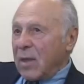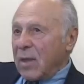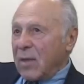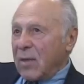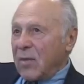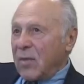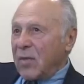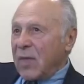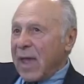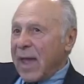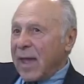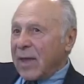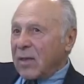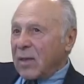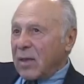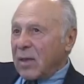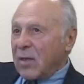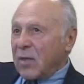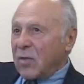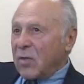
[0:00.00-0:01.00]
That
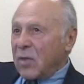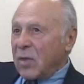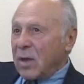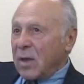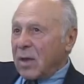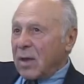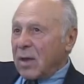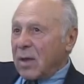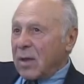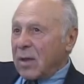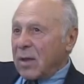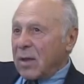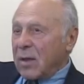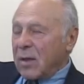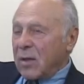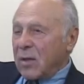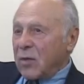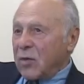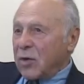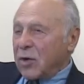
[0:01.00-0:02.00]

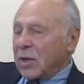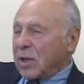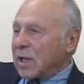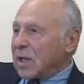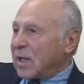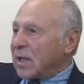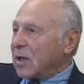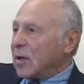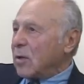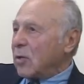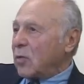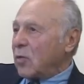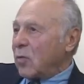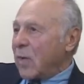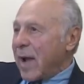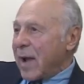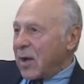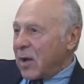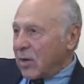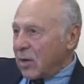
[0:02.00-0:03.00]
your clinical
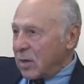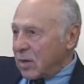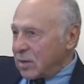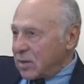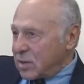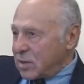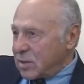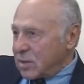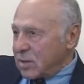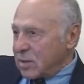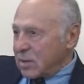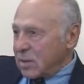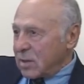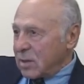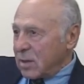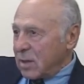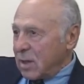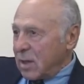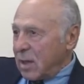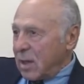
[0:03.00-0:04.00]
records
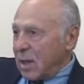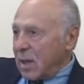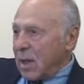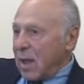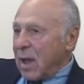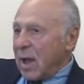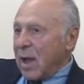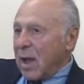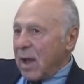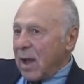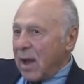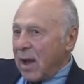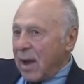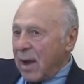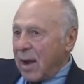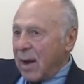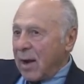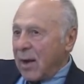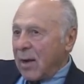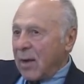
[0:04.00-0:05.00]

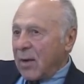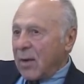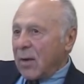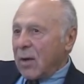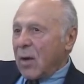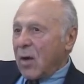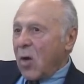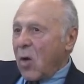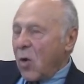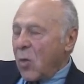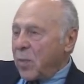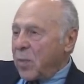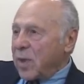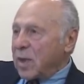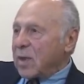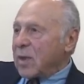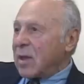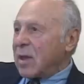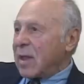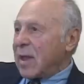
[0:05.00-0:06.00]
are
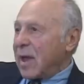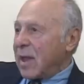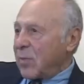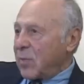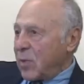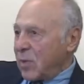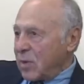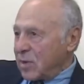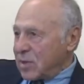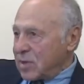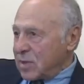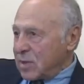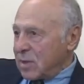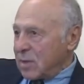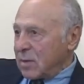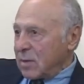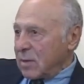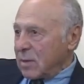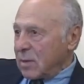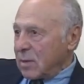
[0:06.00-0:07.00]
open to that
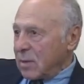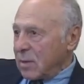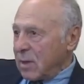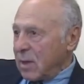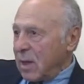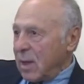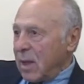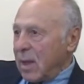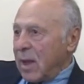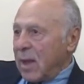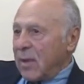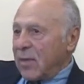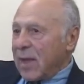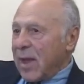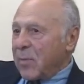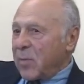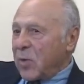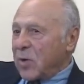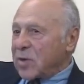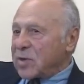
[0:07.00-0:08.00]
person.
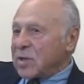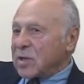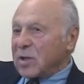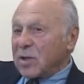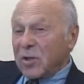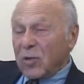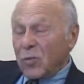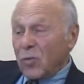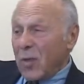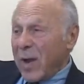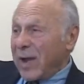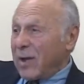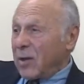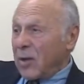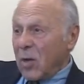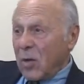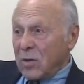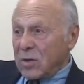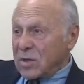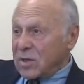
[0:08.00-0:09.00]
That person can write
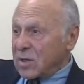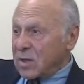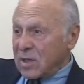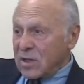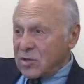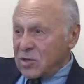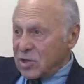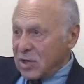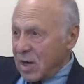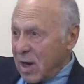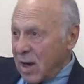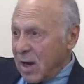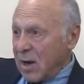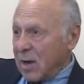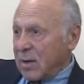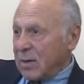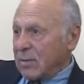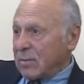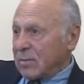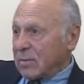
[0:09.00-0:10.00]
notes in the
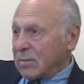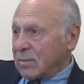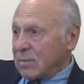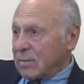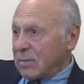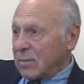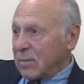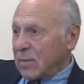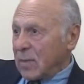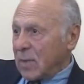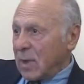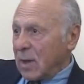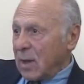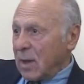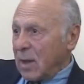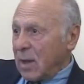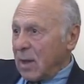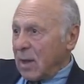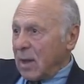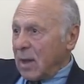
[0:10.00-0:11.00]
chart.
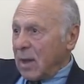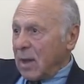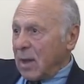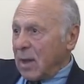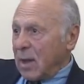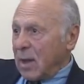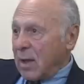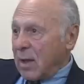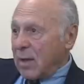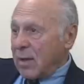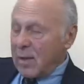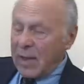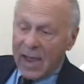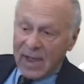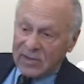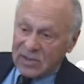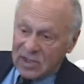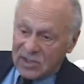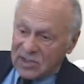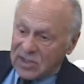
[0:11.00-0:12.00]

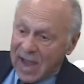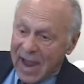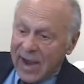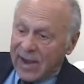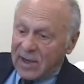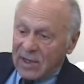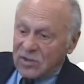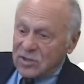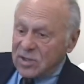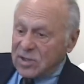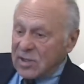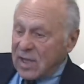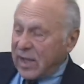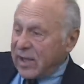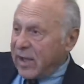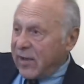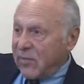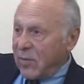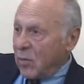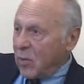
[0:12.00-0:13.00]
Has to sign it just
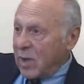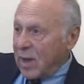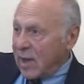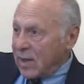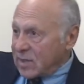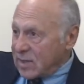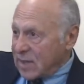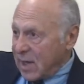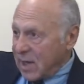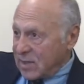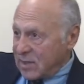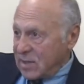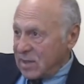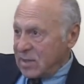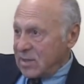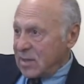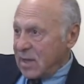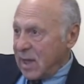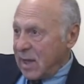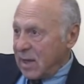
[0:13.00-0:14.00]
like everyone else has to
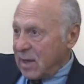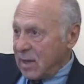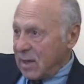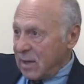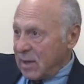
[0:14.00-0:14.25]
sign it.